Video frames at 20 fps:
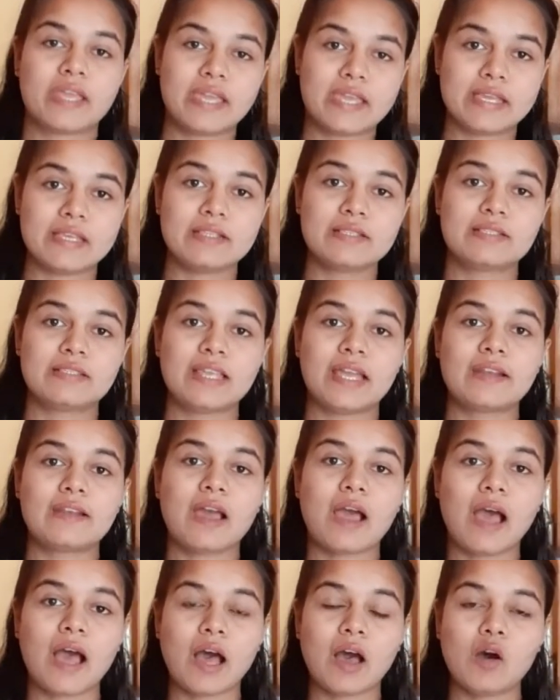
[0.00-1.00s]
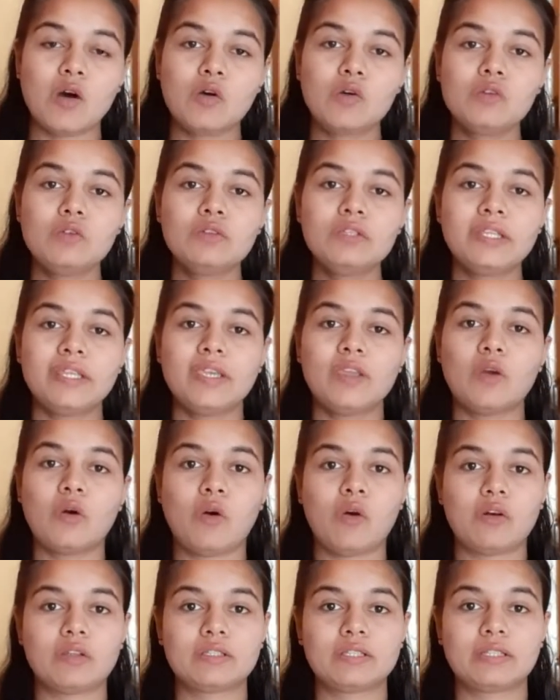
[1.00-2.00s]
is that how the
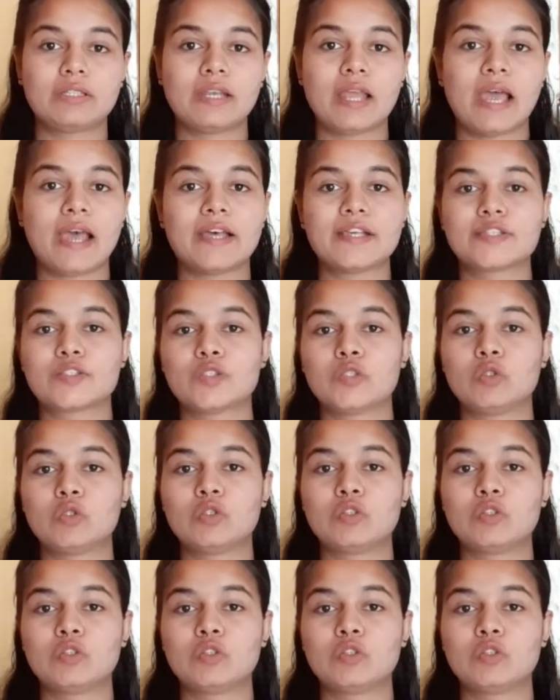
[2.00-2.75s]
author has,